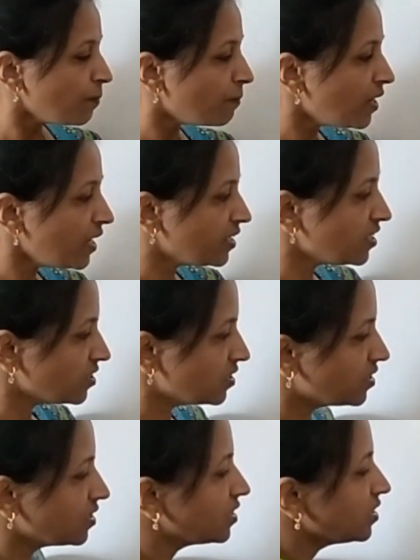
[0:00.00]
But
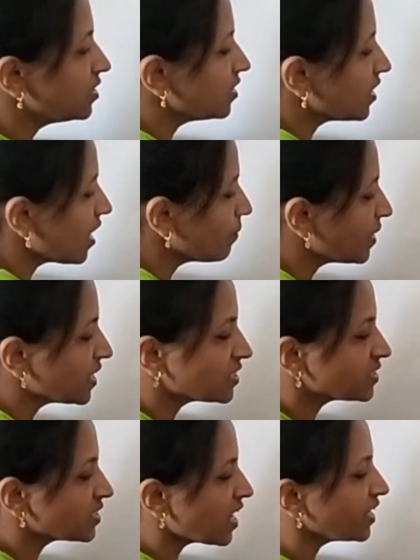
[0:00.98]
here I am
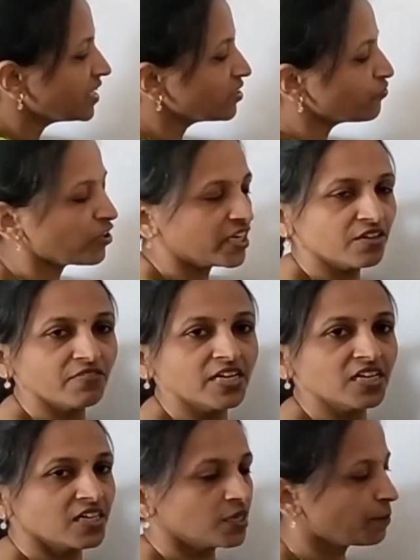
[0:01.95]
assigning whatever
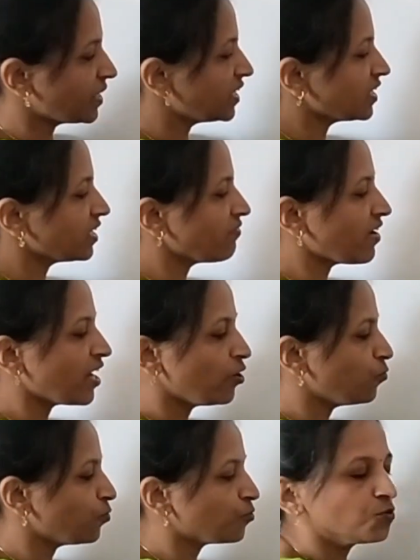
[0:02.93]
decremented
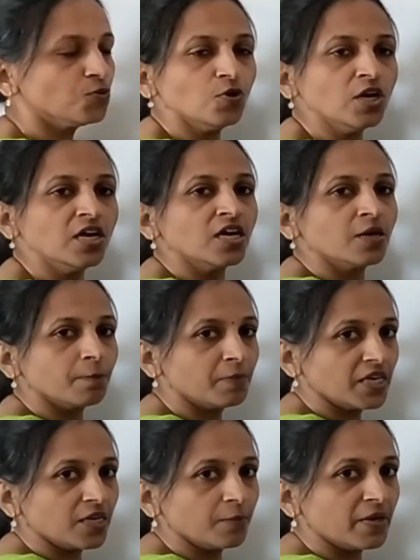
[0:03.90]
value to B.